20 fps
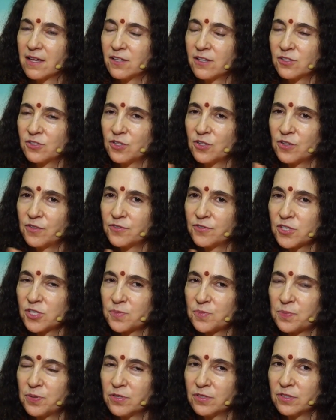So you've
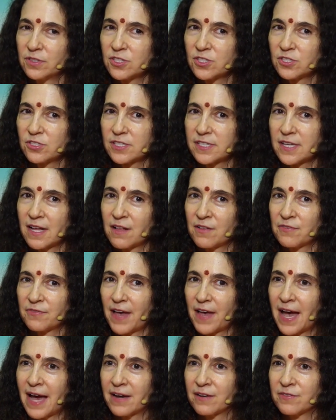just pulled yourself
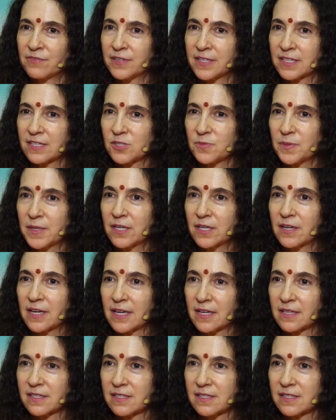out of an experience.